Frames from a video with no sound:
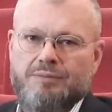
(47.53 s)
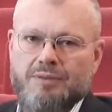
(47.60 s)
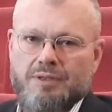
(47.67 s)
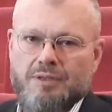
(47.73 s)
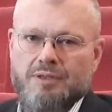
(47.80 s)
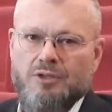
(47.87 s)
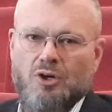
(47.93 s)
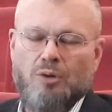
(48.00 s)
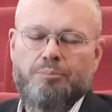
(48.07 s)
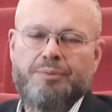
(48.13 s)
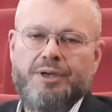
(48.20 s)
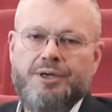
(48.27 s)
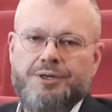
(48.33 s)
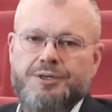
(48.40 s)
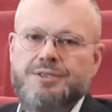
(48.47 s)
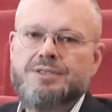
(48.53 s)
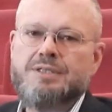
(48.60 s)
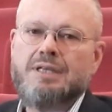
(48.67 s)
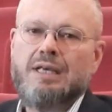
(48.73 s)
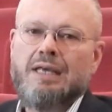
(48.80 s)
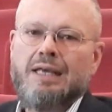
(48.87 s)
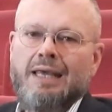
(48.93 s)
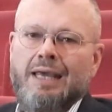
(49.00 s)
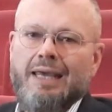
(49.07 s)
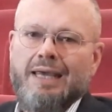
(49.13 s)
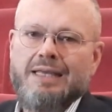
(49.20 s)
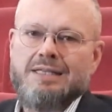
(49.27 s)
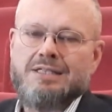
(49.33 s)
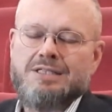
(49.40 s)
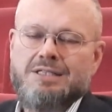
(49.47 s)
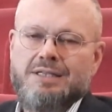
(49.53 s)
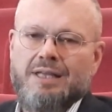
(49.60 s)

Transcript: the Hop Pickers, and